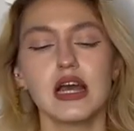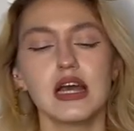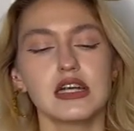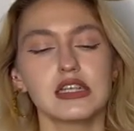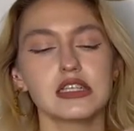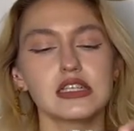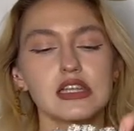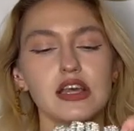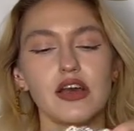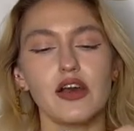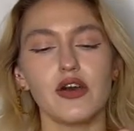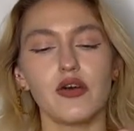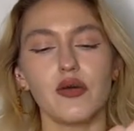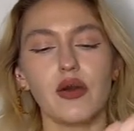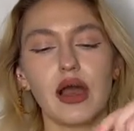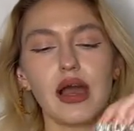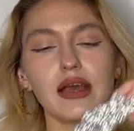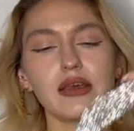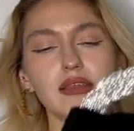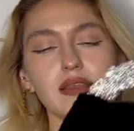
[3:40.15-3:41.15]

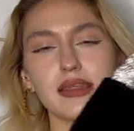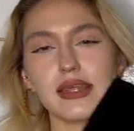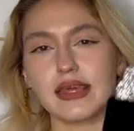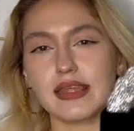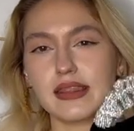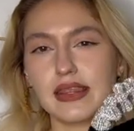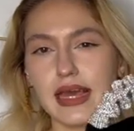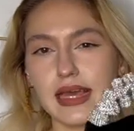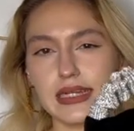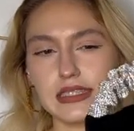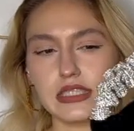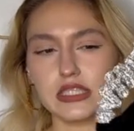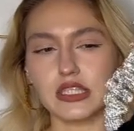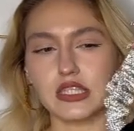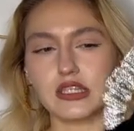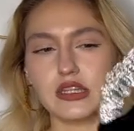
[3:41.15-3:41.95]
So I think that